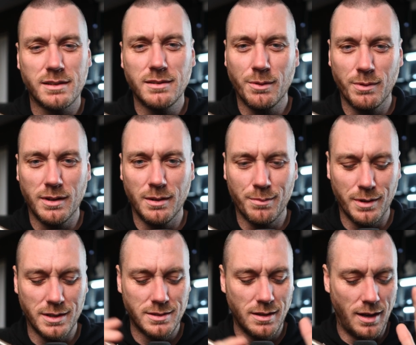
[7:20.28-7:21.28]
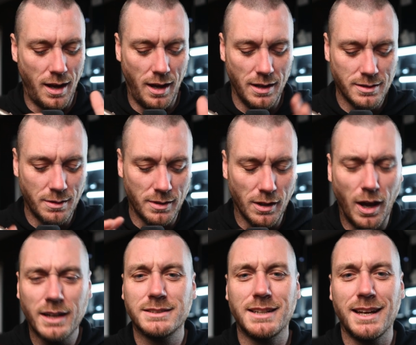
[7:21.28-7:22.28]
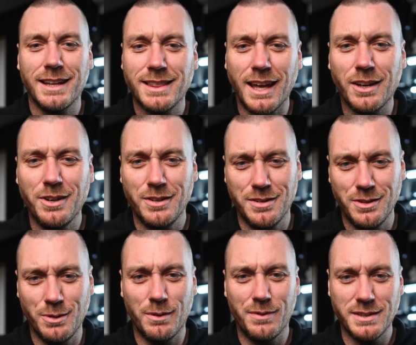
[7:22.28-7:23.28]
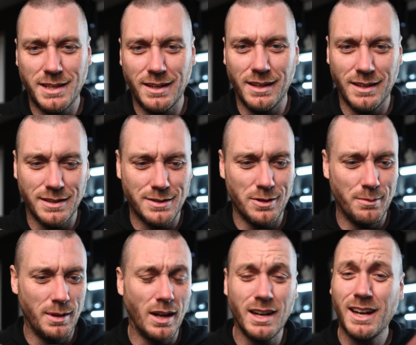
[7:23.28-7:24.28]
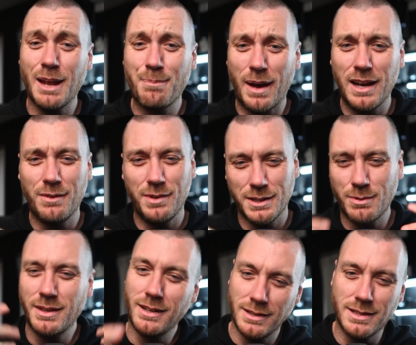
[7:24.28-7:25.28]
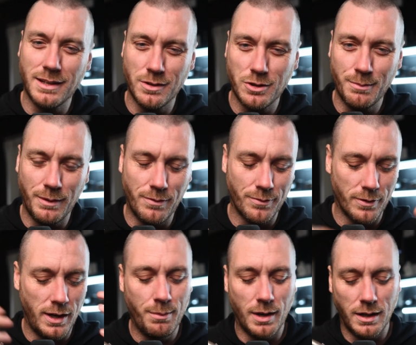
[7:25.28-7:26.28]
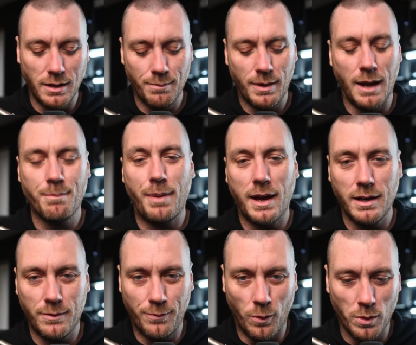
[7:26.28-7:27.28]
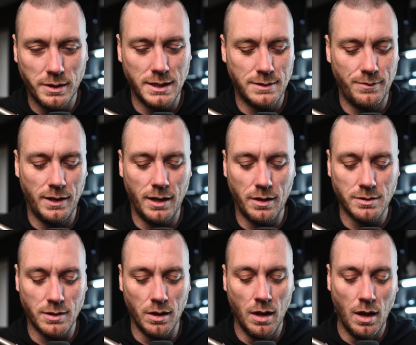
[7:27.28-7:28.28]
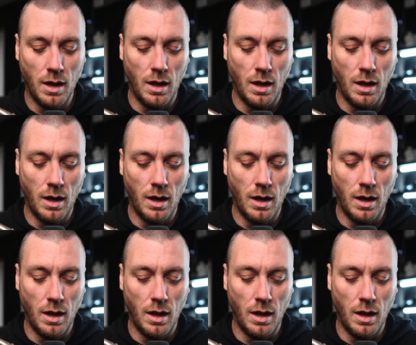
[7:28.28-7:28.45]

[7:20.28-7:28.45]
actually really impressed. So I'd like to say thank you to Neewer for sending this to me. I didn't get paid for this one. They did send it to me for free, but I didn't get paid for this video. So